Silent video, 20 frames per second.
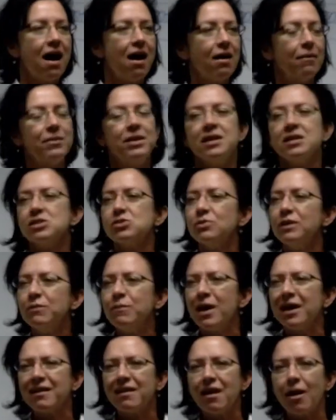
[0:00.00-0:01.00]
So
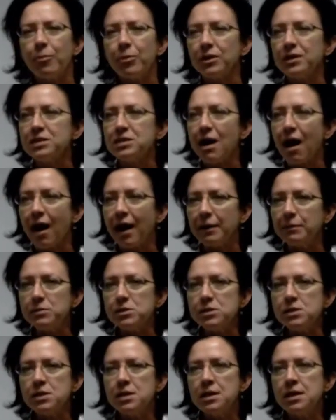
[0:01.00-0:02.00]
we've met a couple of
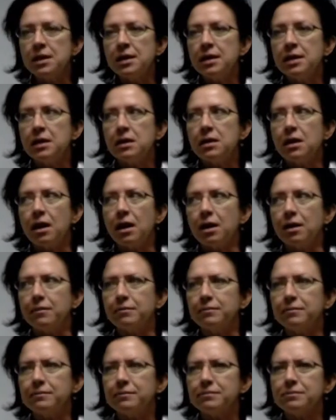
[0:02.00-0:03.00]
times,
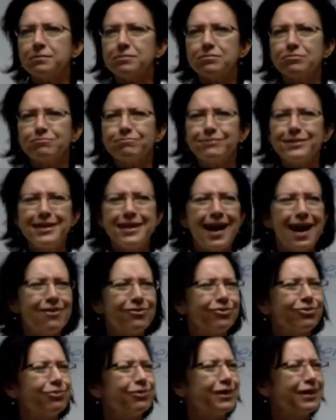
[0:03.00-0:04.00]
but
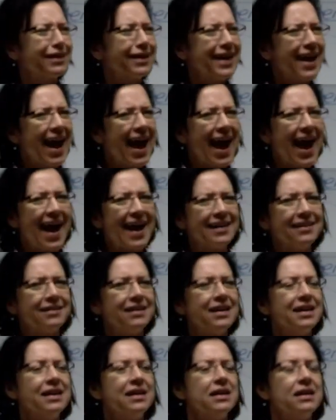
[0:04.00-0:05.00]
not really
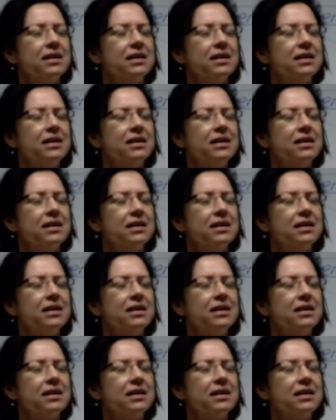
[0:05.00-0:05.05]
had